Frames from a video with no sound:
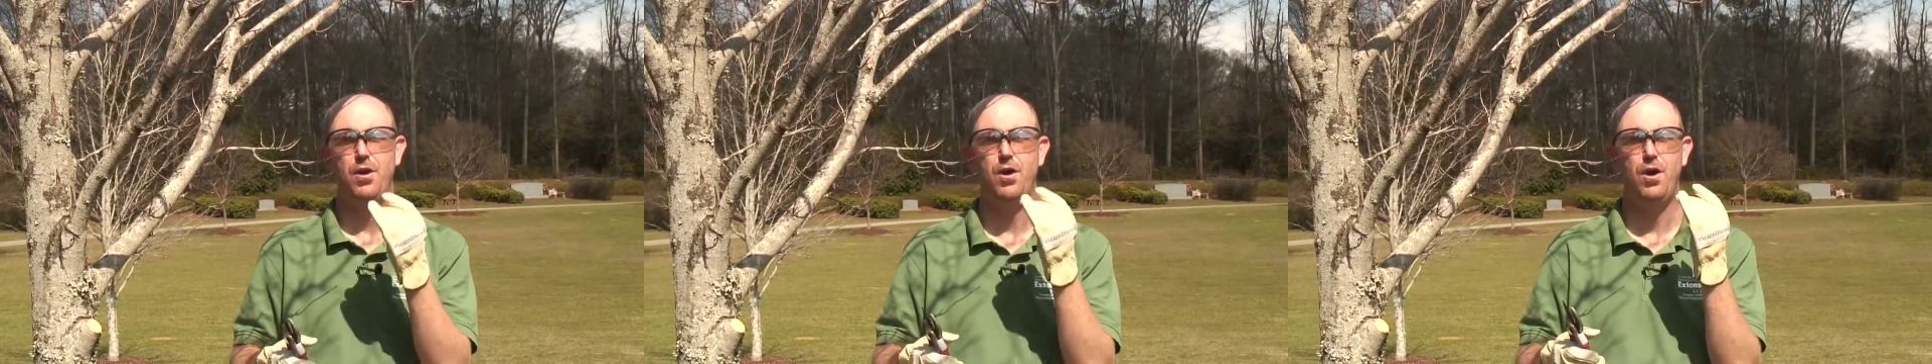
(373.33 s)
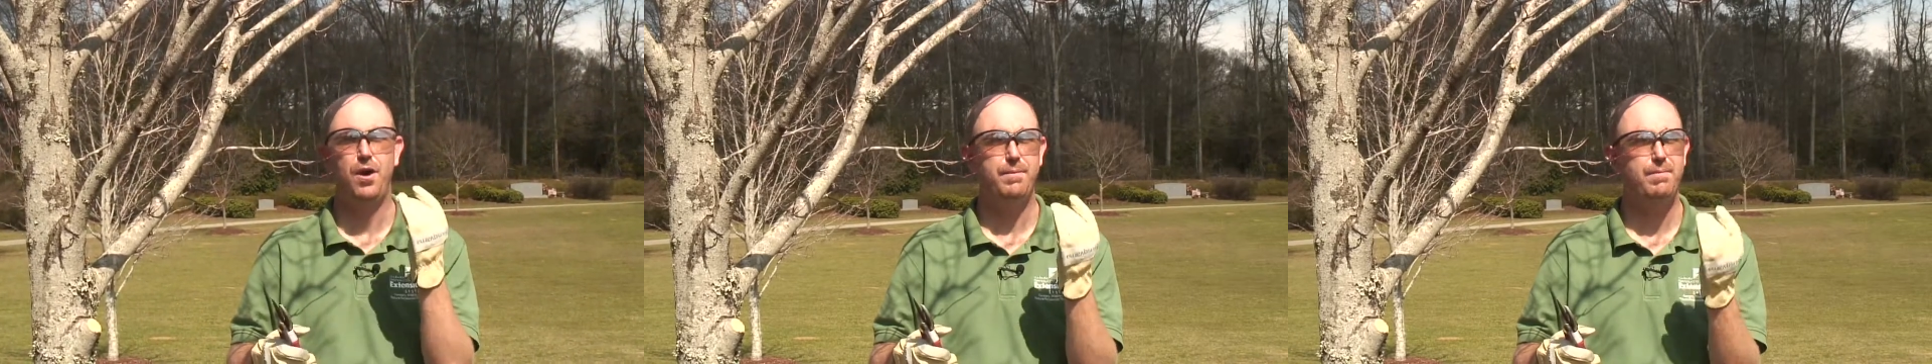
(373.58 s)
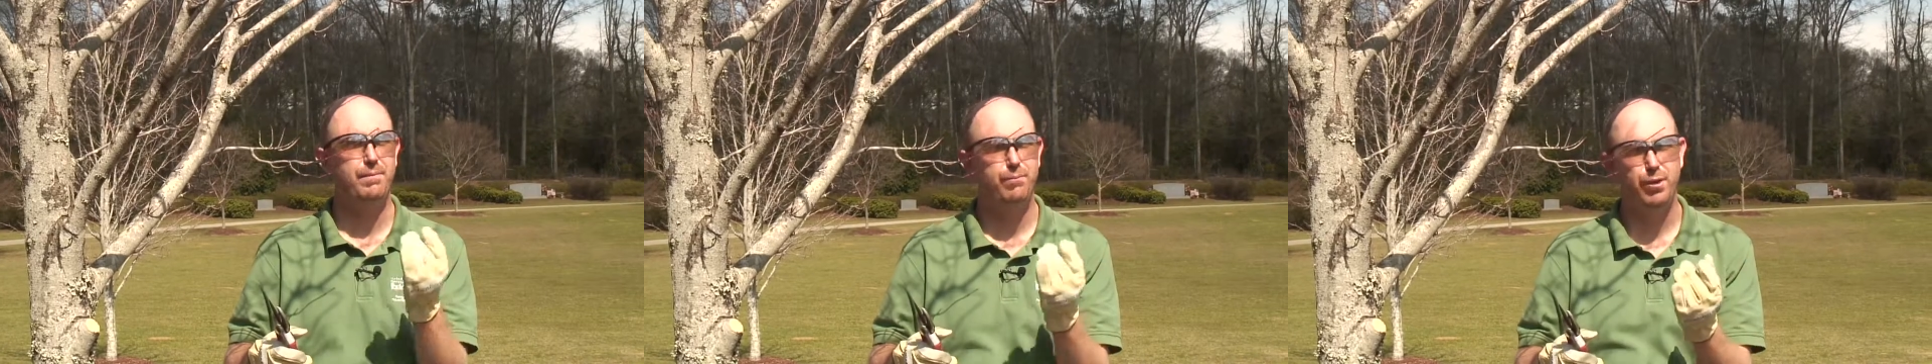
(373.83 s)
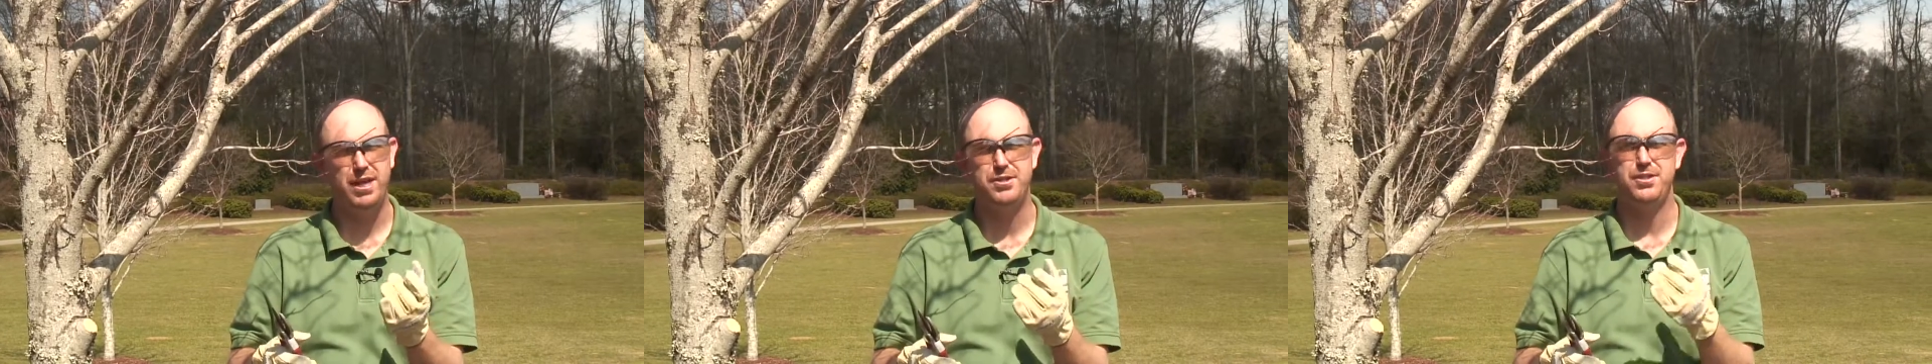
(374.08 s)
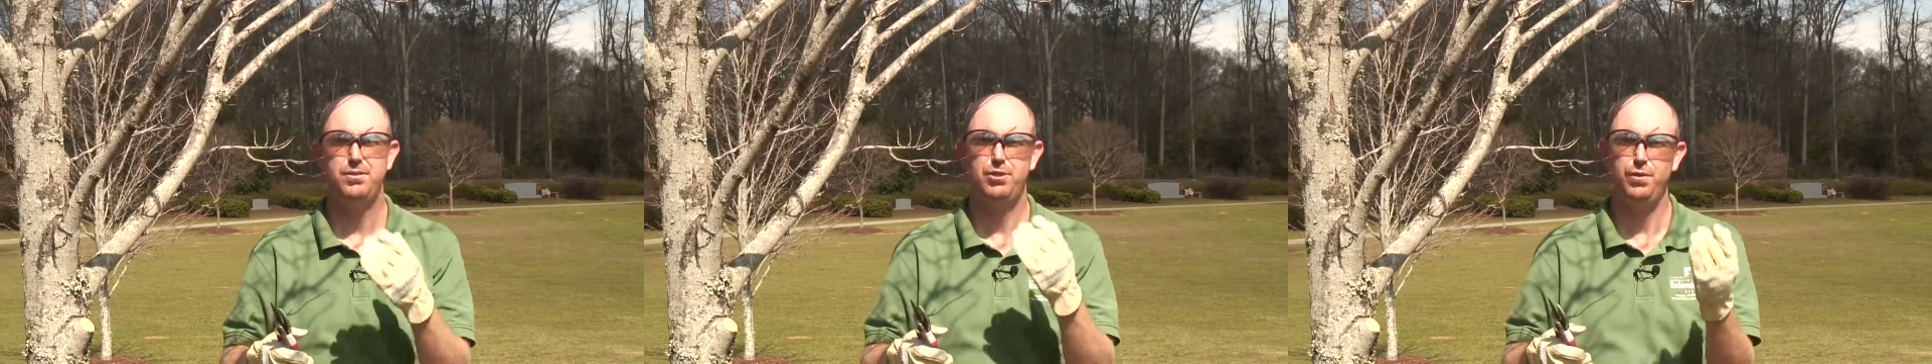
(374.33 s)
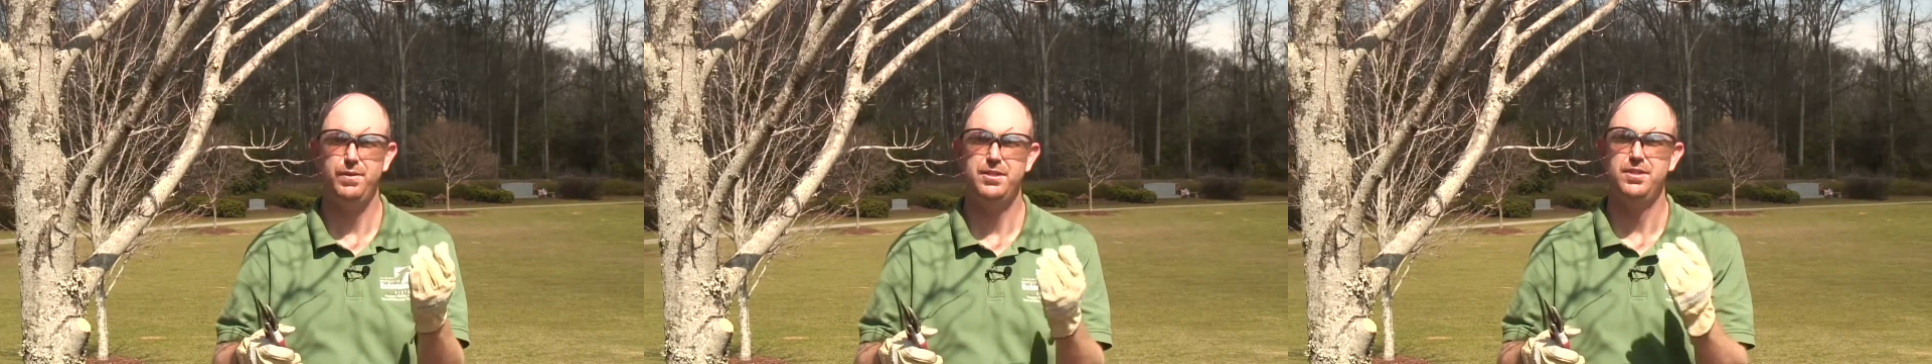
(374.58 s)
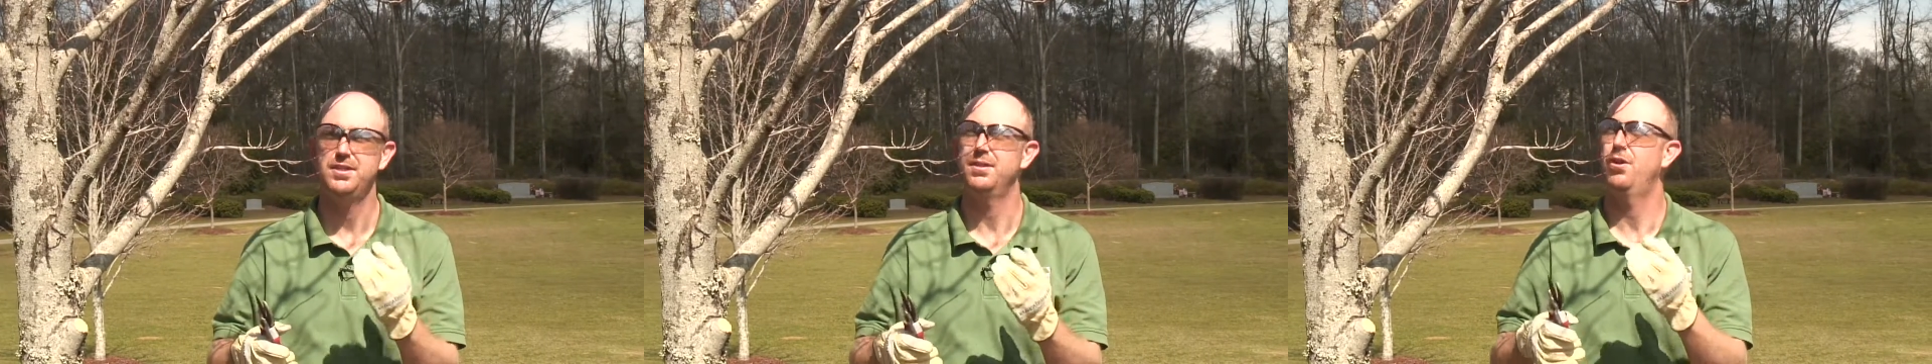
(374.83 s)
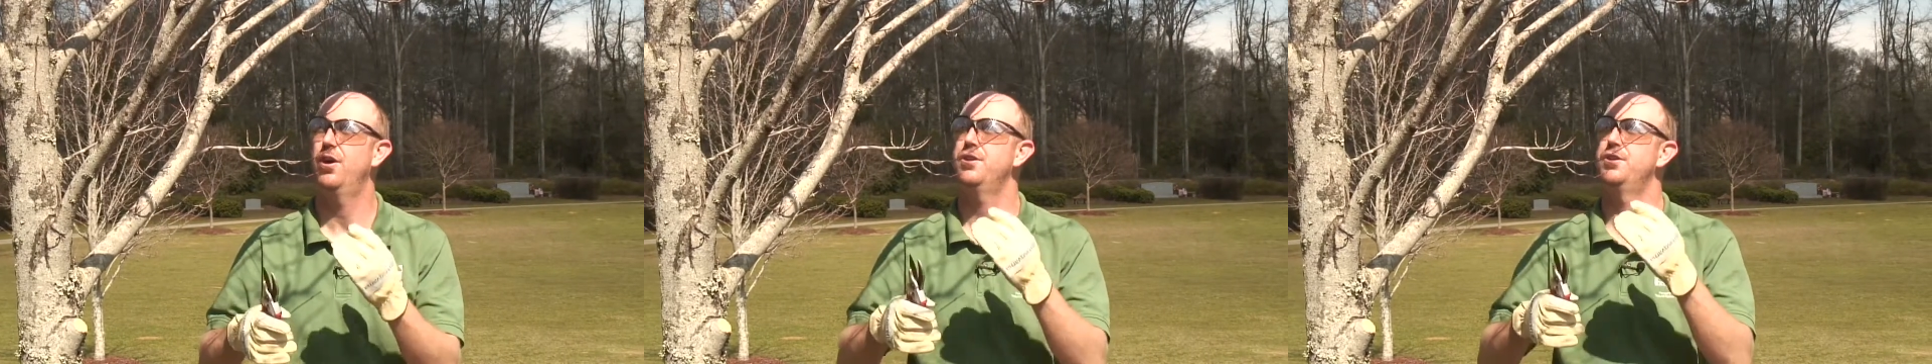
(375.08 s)
on branches two inches and
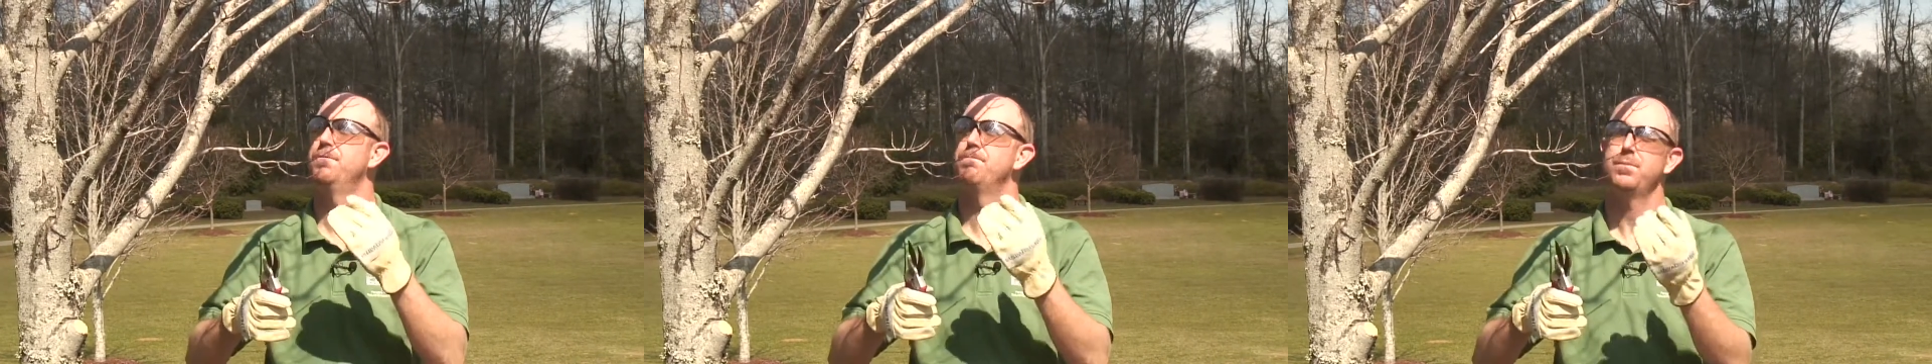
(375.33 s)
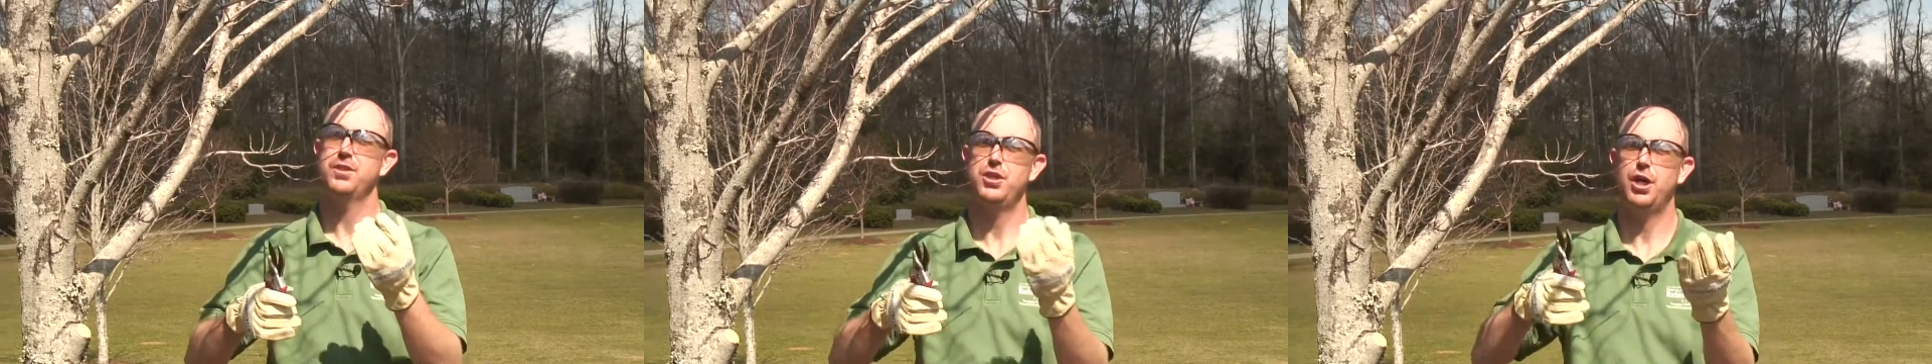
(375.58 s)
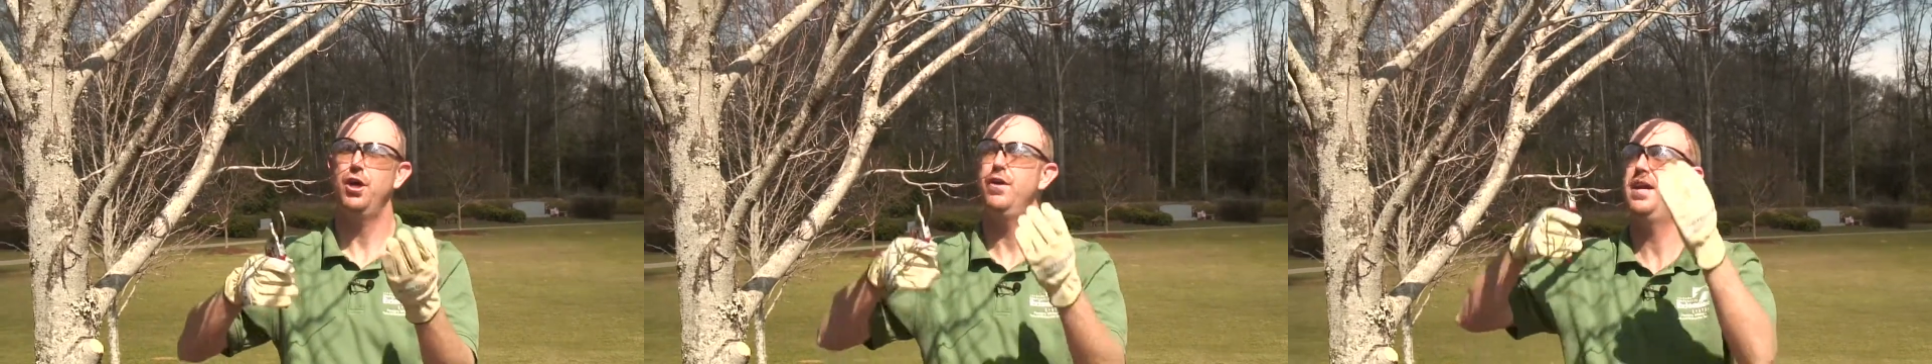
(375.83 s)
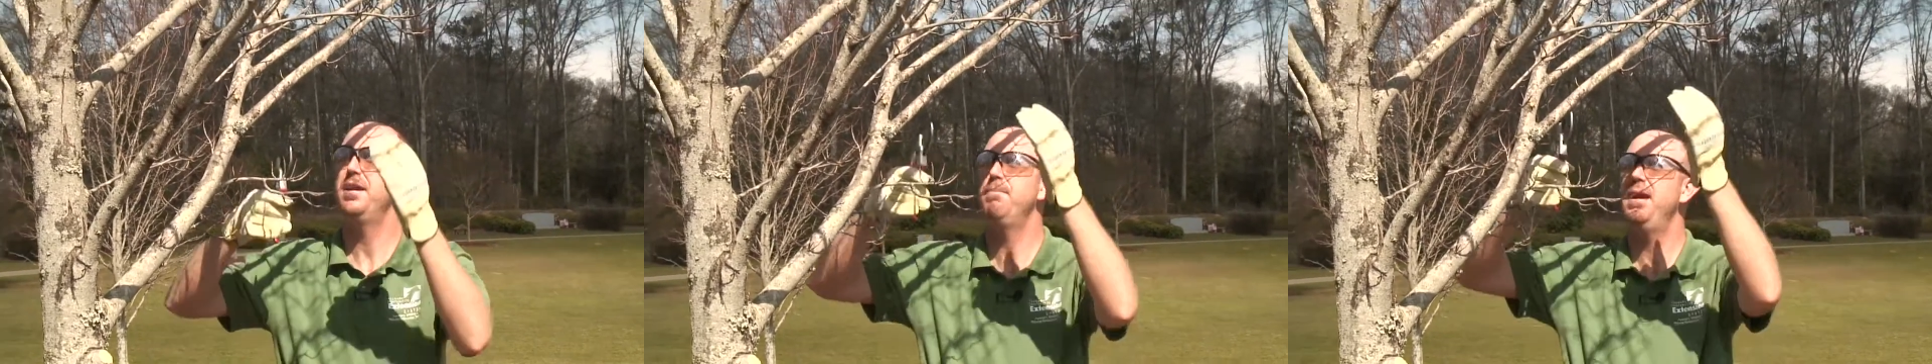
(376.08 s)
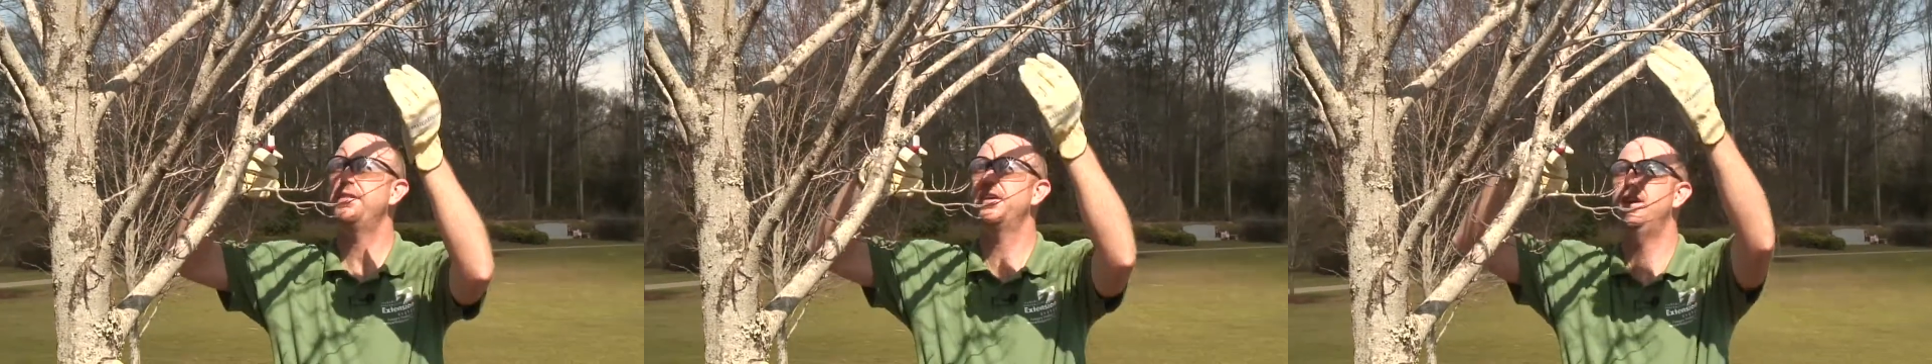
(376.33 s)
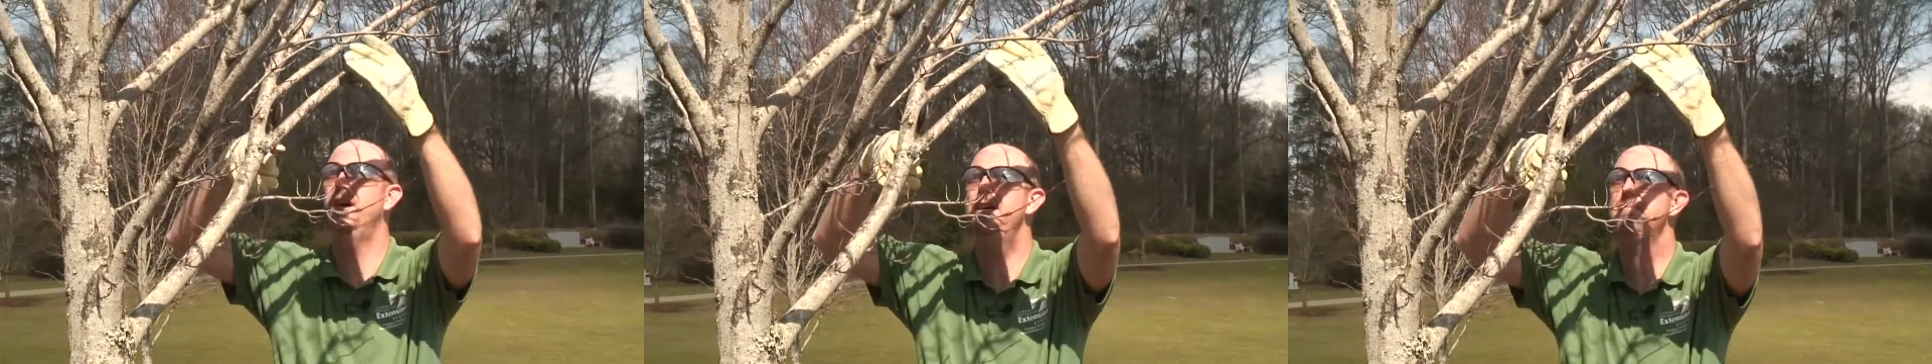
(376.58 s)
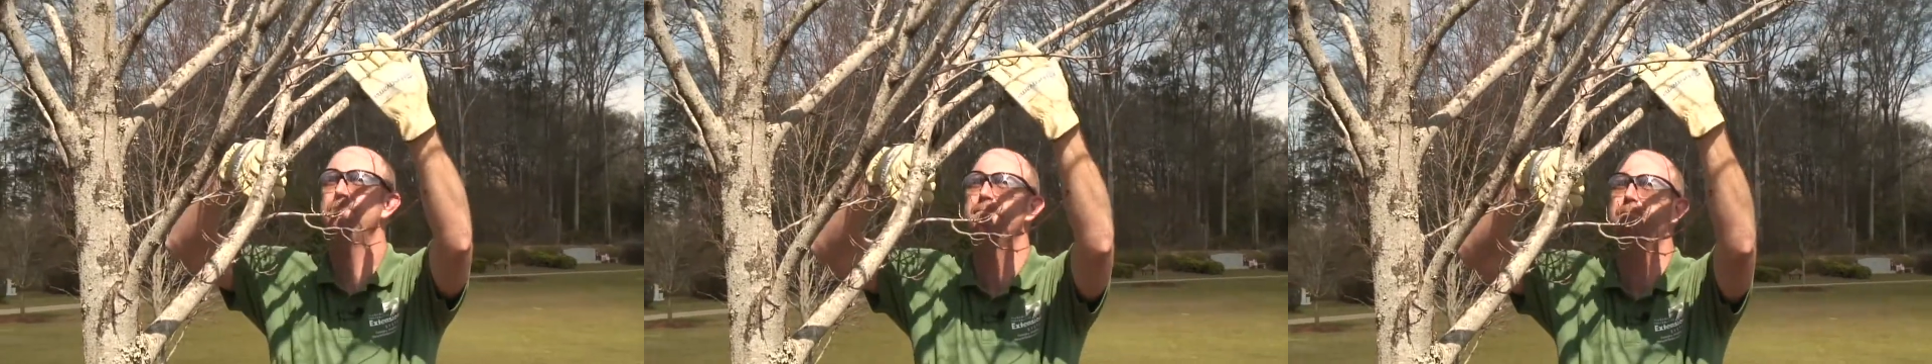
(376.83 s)
larger. So I'll go ahead and make the cut.